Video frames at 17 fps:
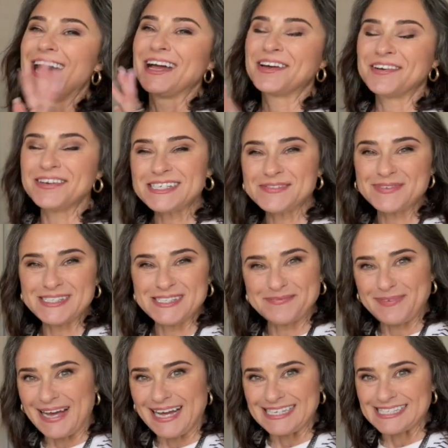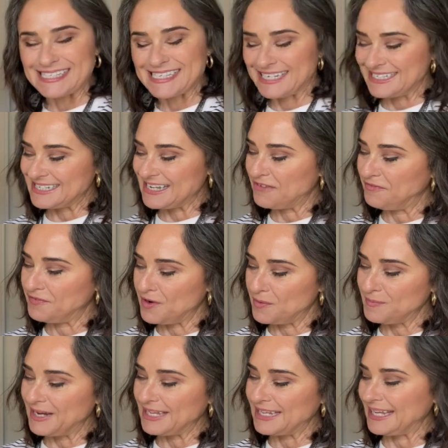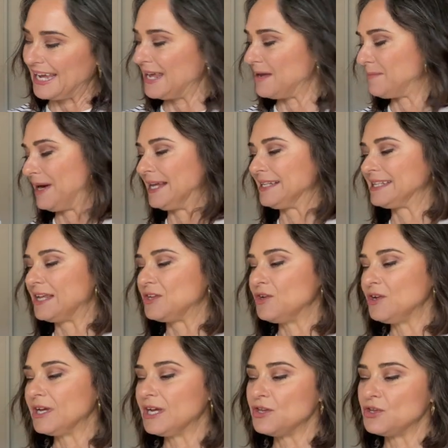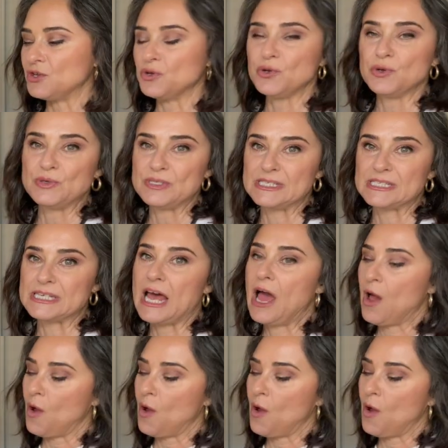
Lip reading: Christmas basket from Kmart that you can use